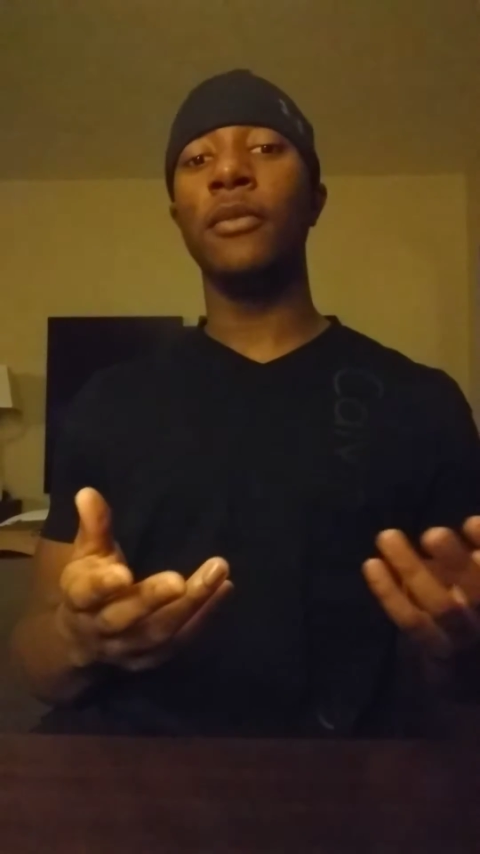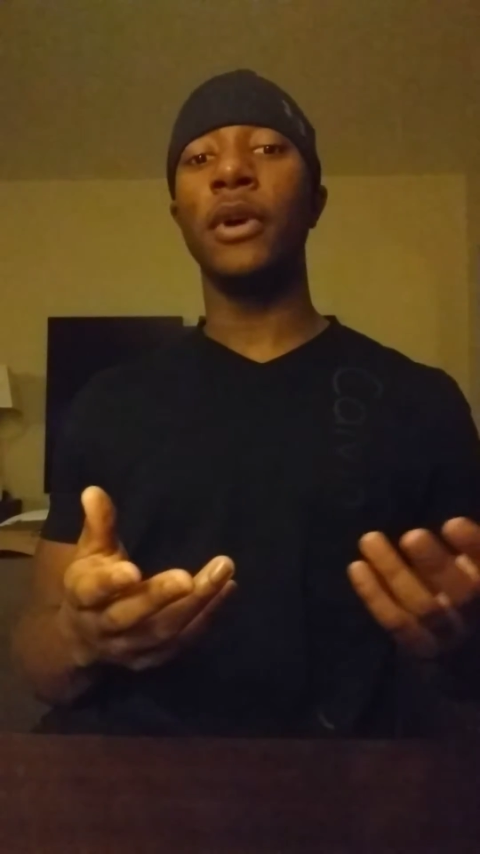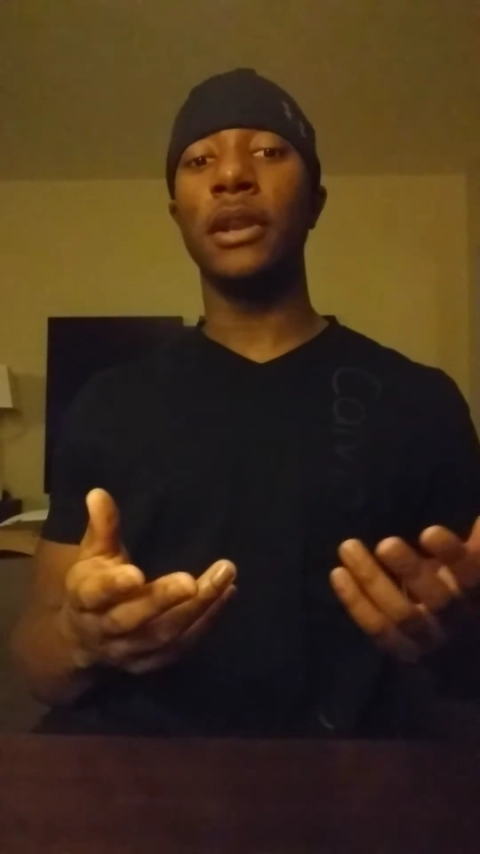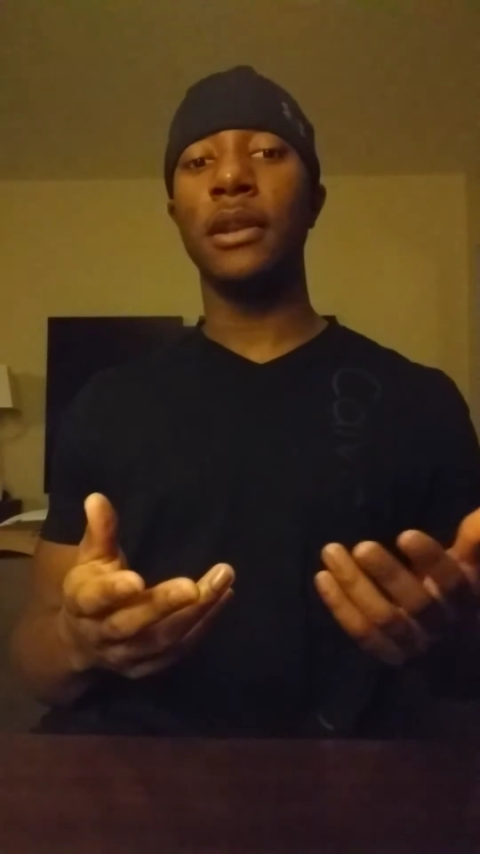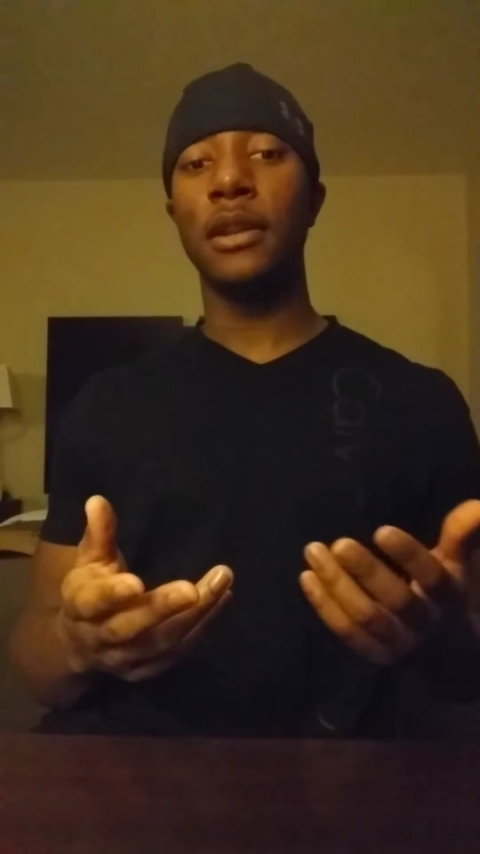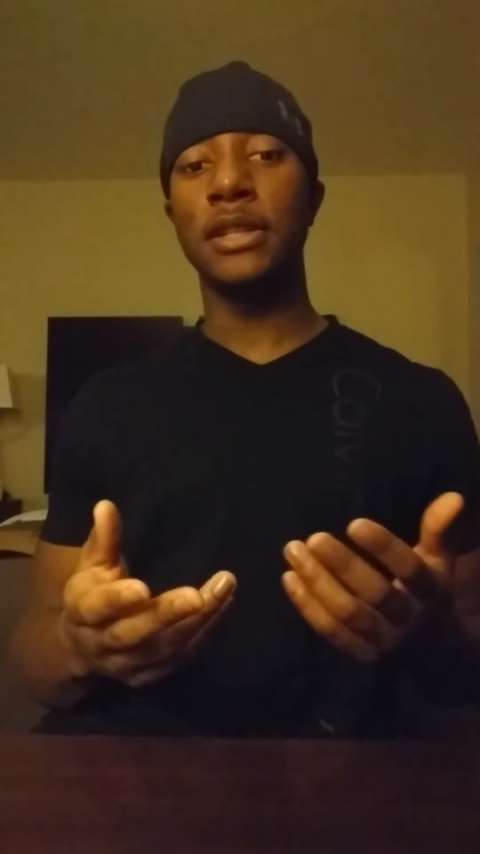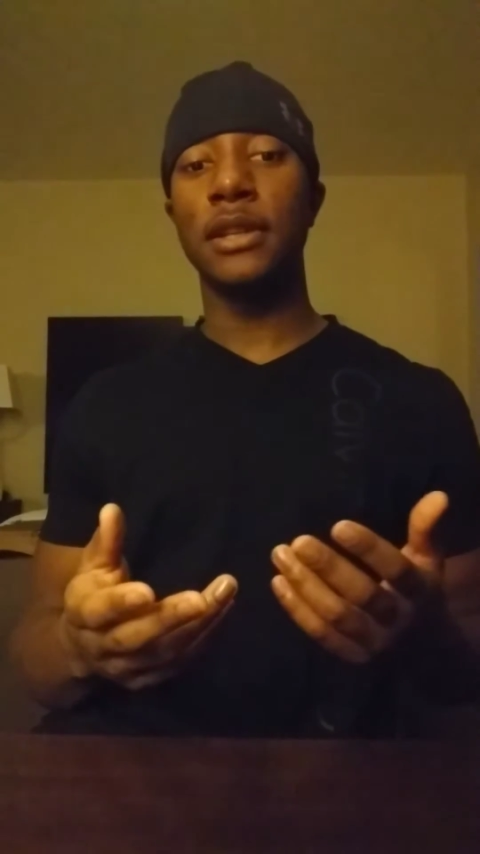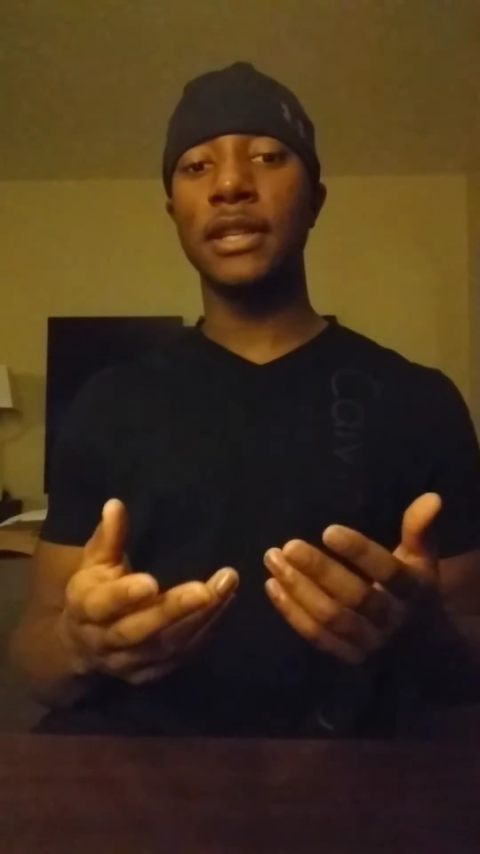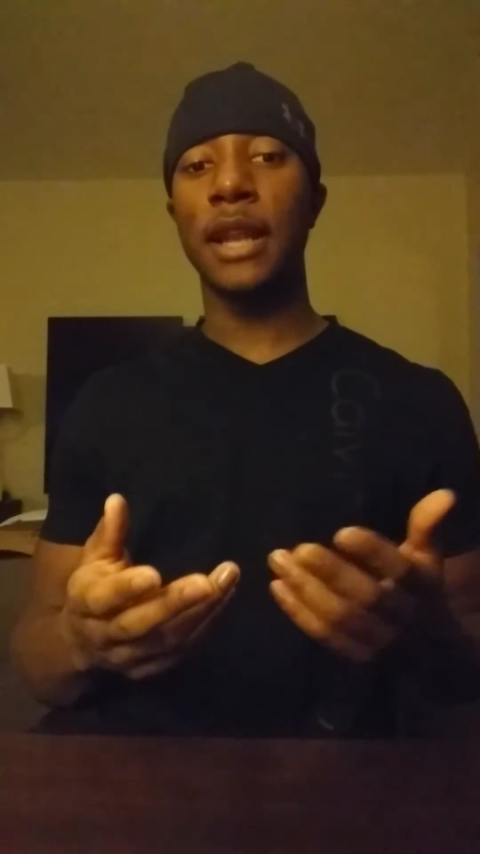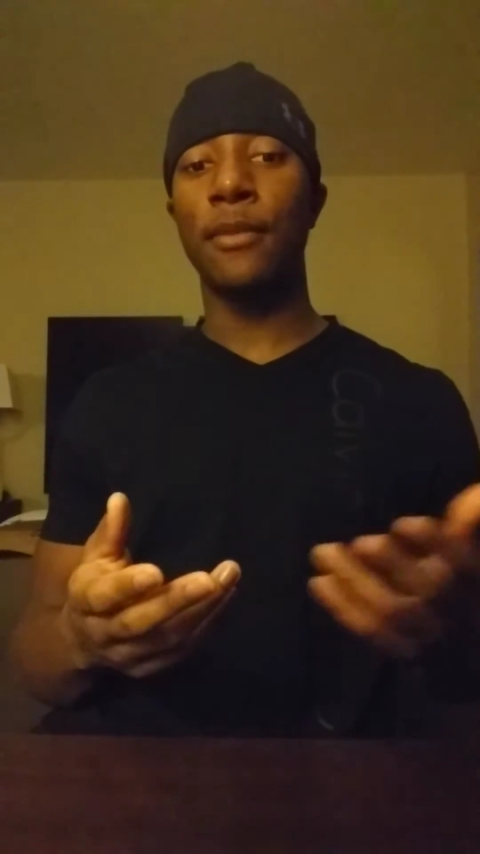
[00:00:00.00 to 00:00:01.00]
but
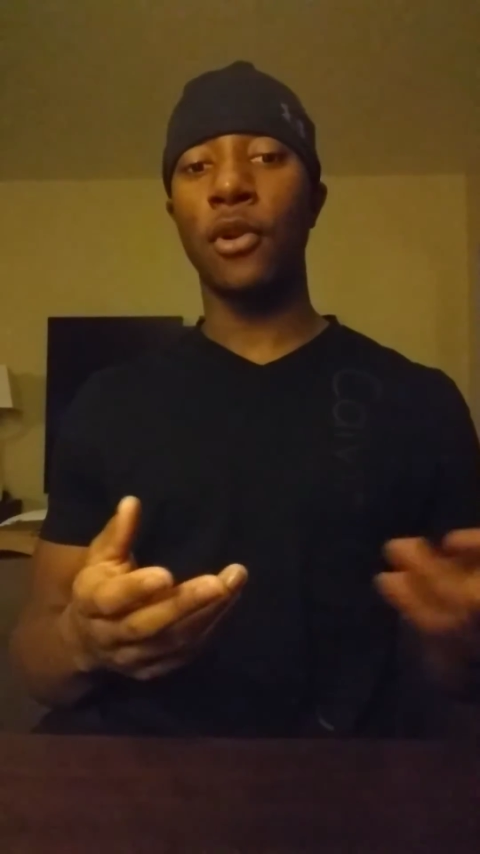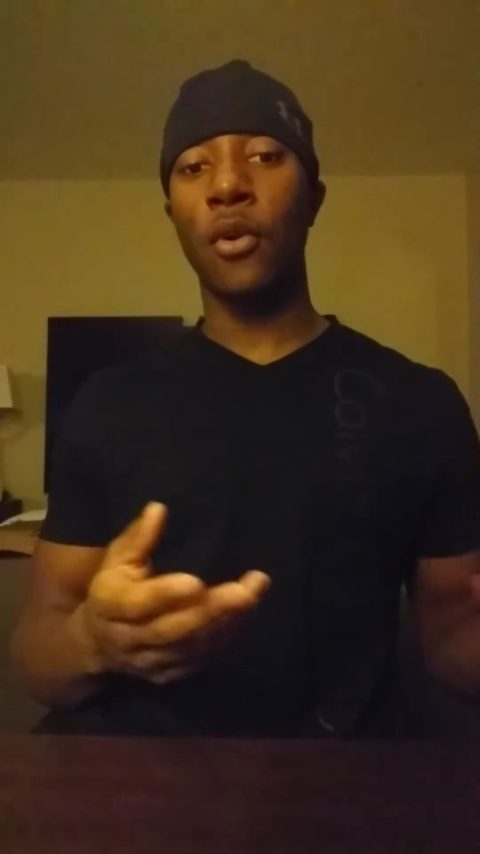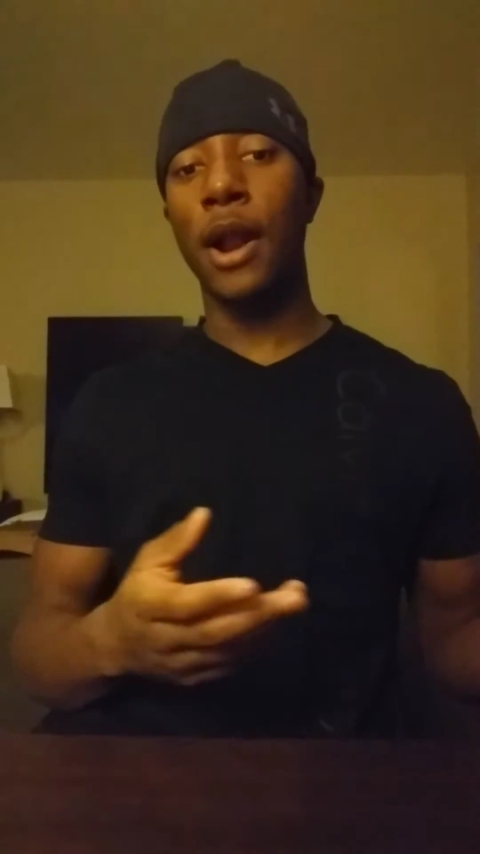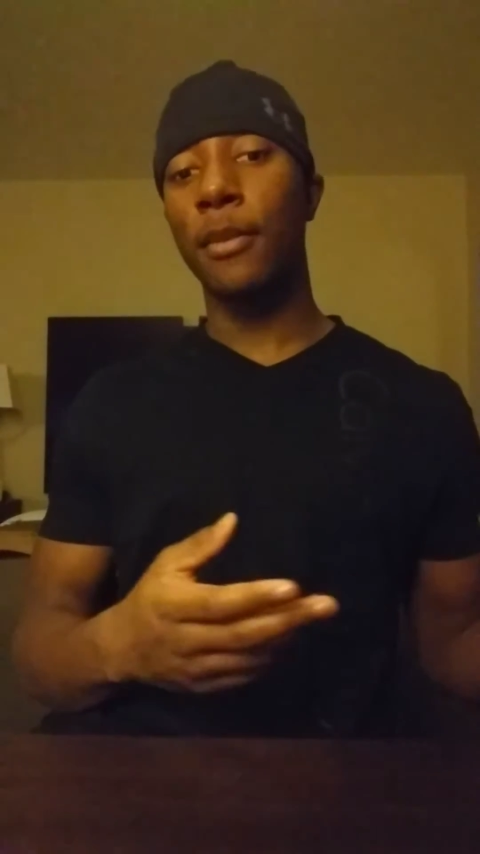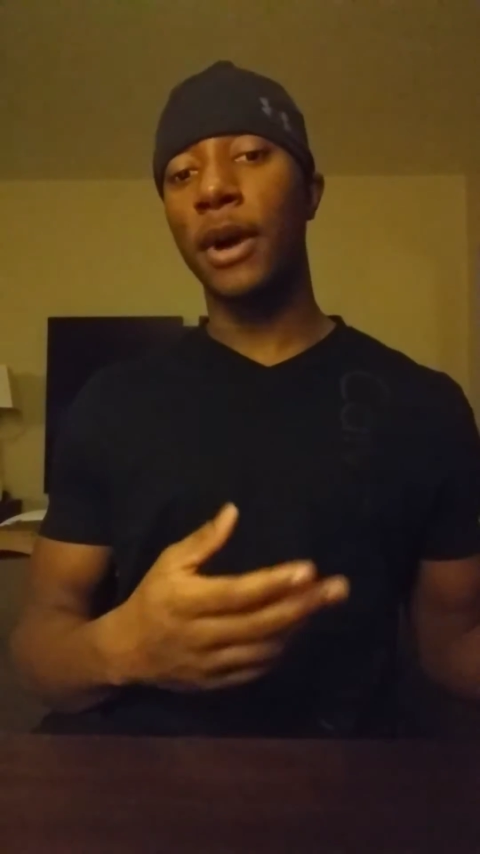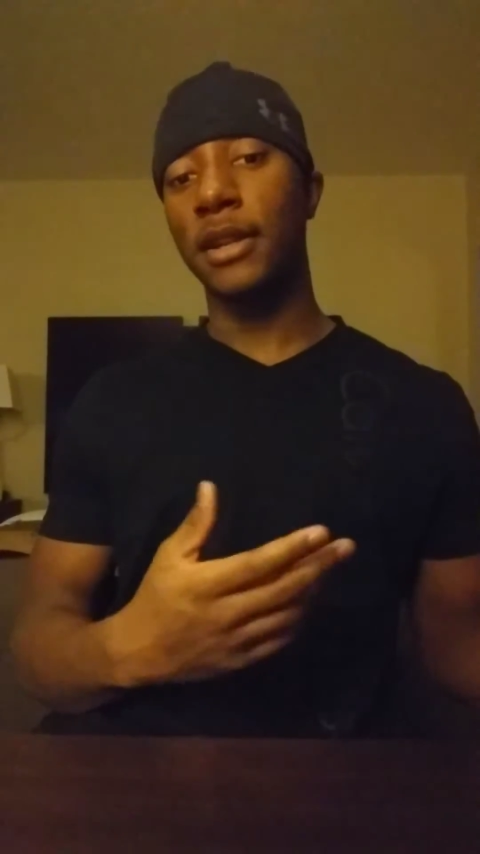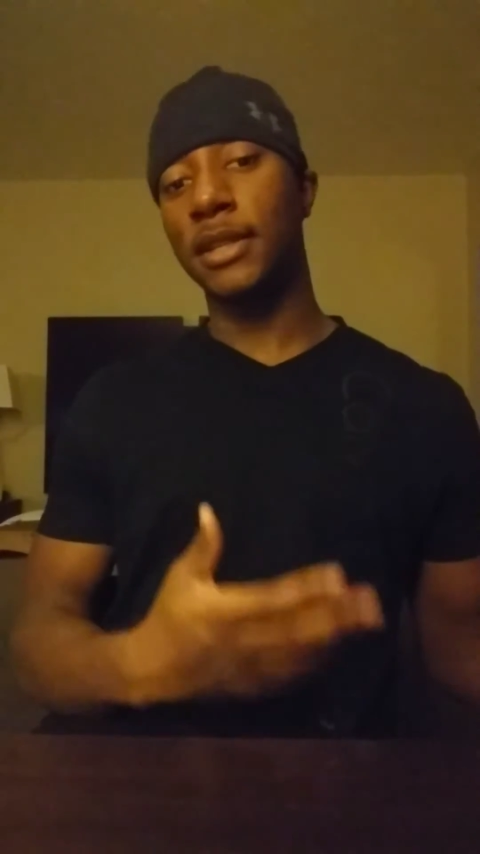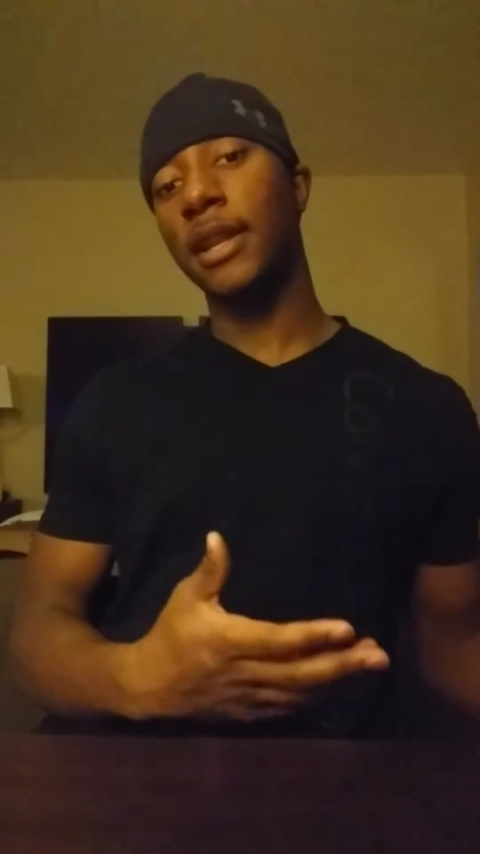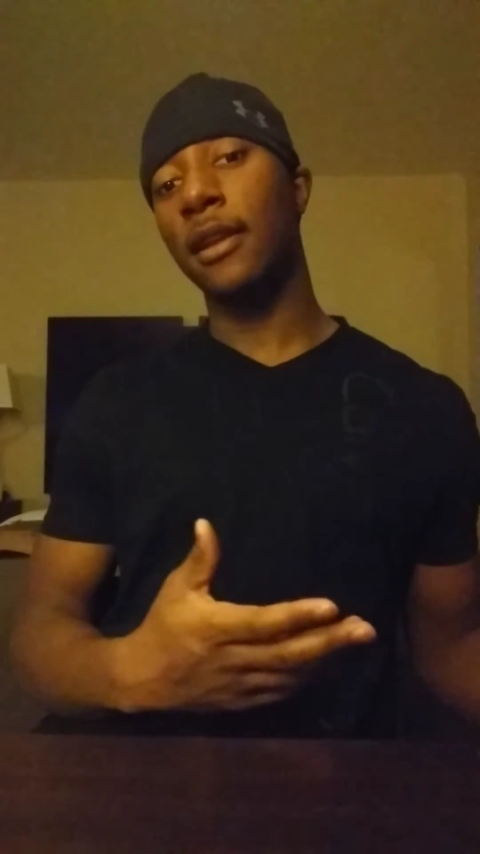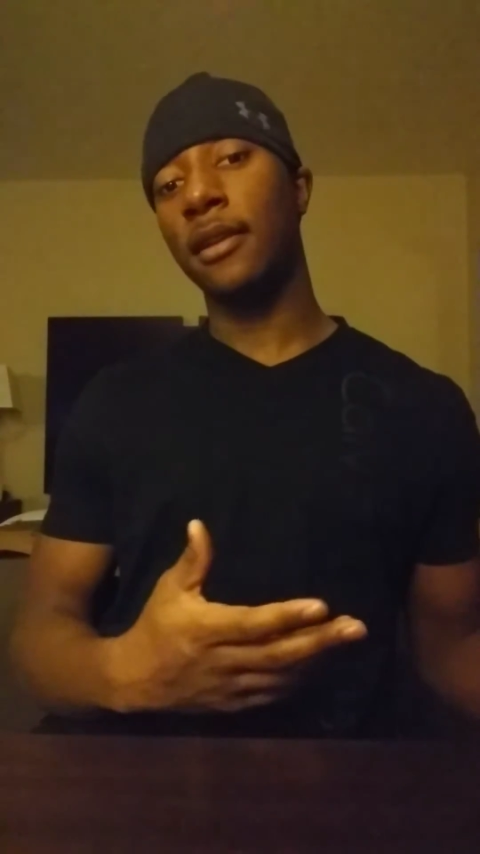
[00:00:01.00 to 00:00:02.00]
it's not required by the
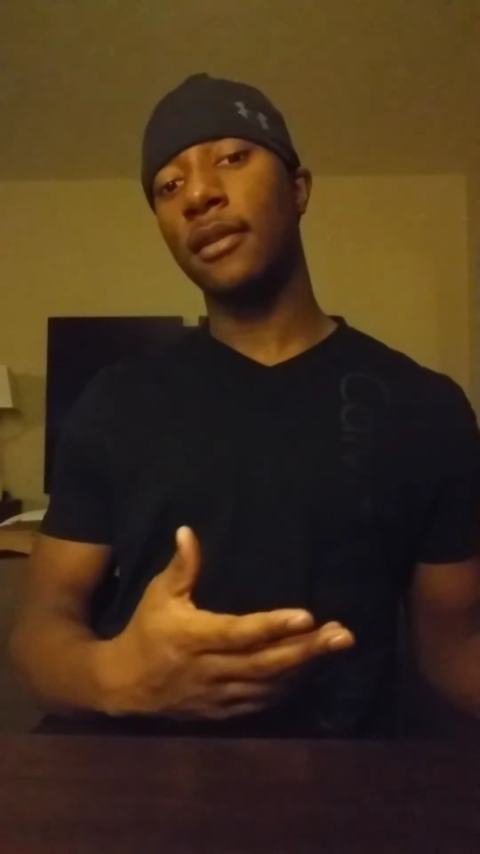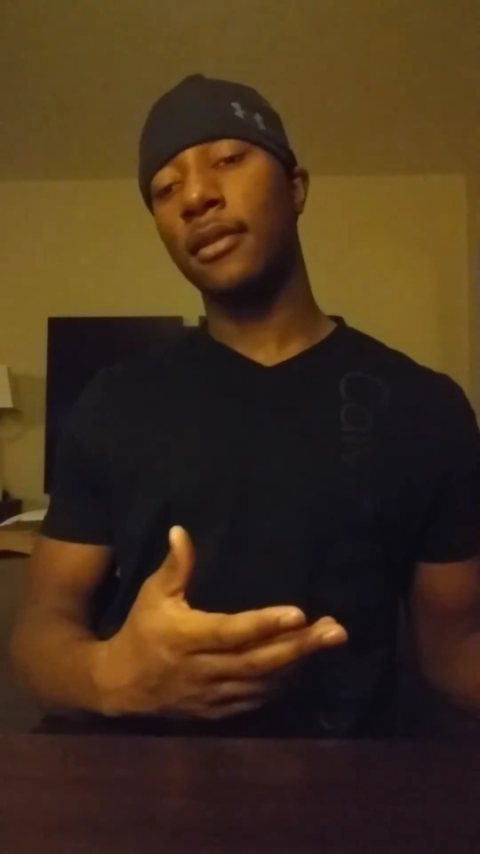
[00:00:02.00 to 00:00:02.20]
state,